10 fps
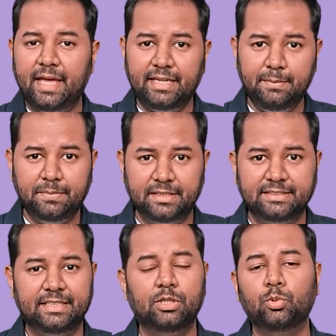Any
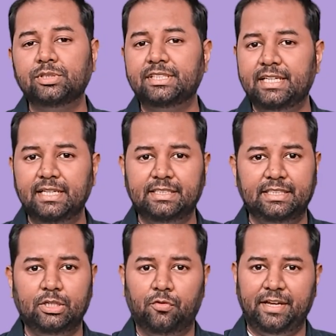person who is
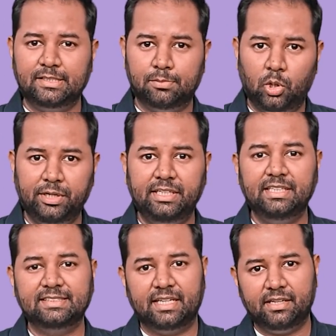guilty of exploiting
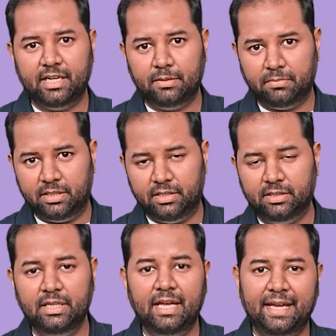a surrogate mother,
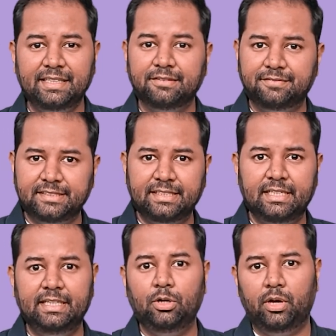either
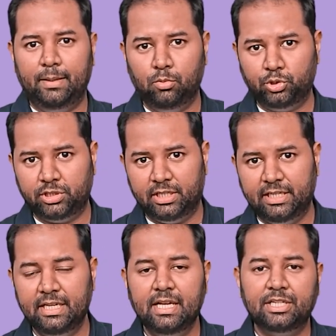physically or
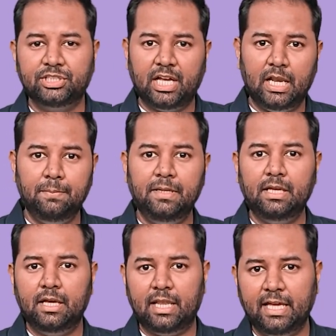emotionally, shall
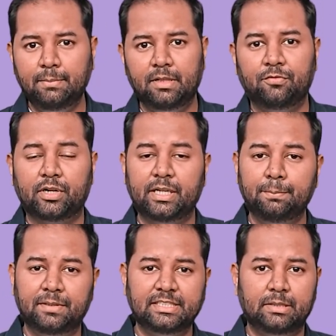be liable for an
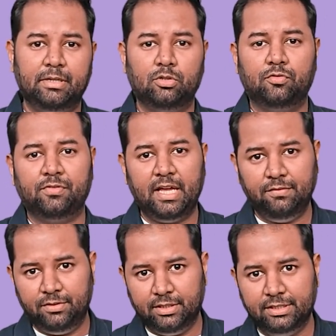imprisonment of
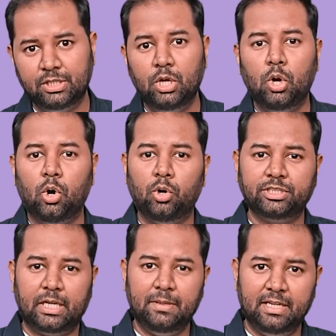5 years or
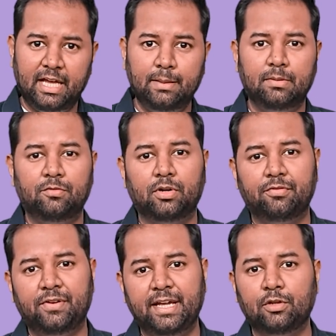shall be liable for a
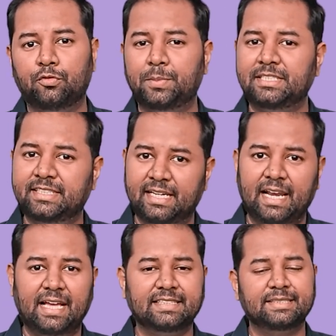fine of Rs 10
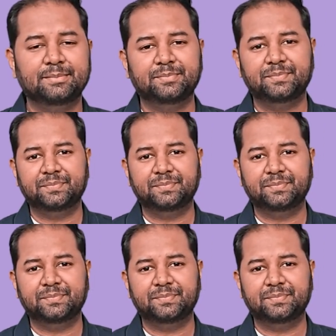lakhs.